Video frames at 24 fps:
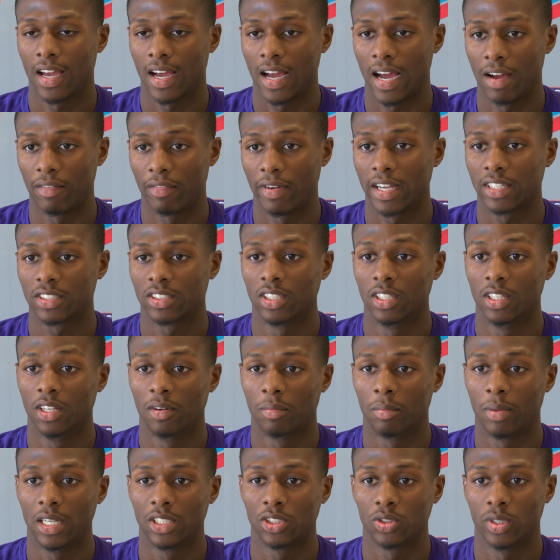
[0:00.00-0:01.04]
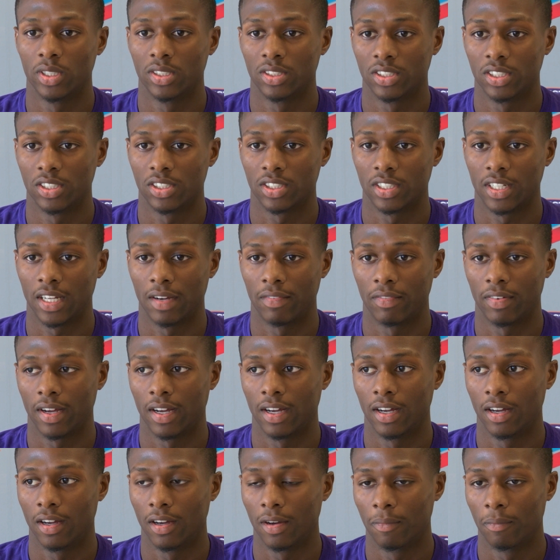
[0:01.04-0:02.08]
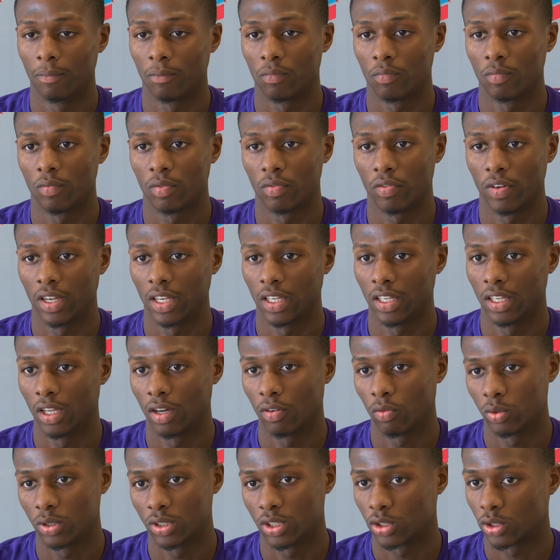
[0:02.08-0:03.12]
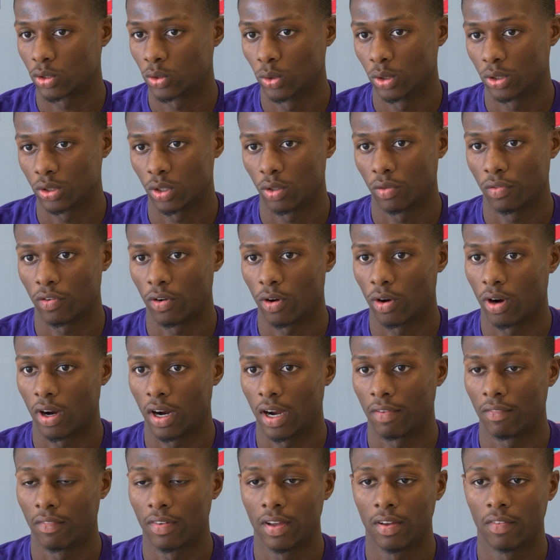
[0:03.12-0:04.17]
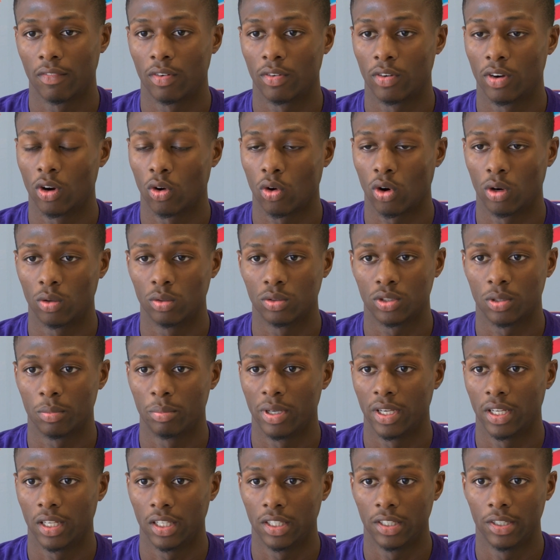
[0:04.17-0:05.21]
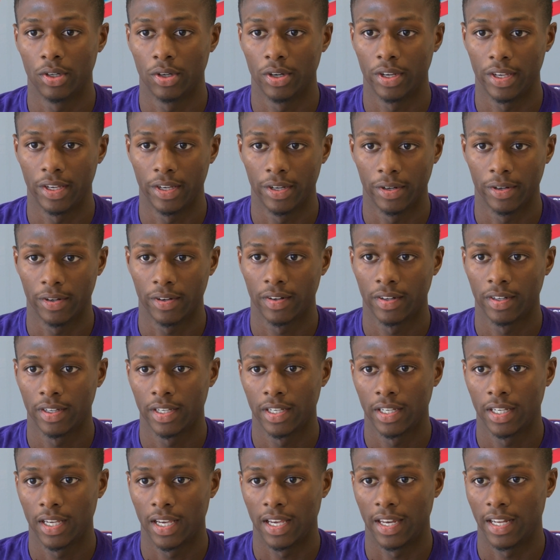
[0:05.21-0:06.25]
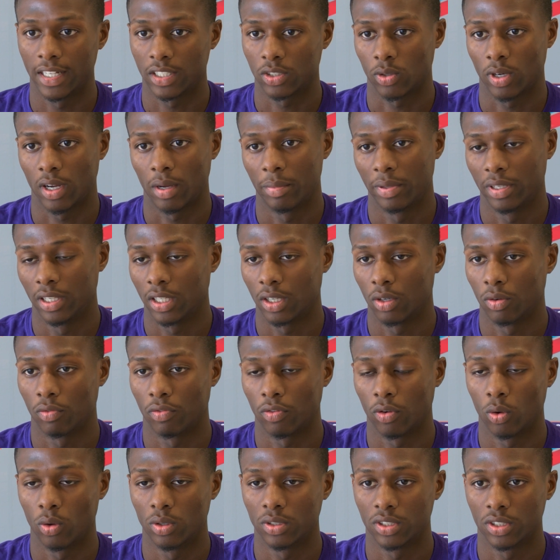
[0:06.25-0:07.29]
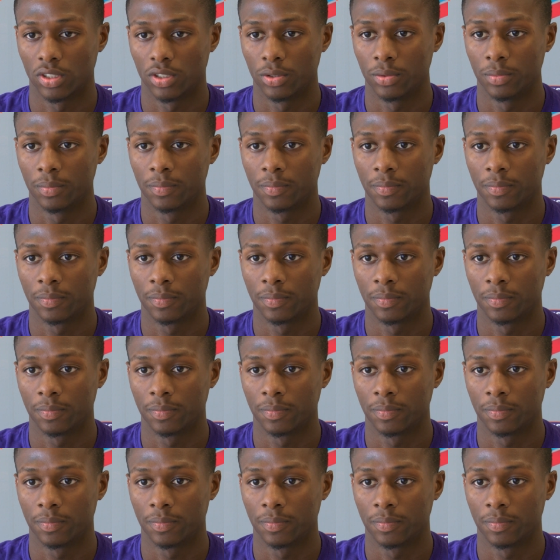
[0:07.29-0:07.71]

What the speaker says: I've actually loved my transition. I've fell in love with the school so far. I've grown to be a leader here, and that's what I've been looking forward to do.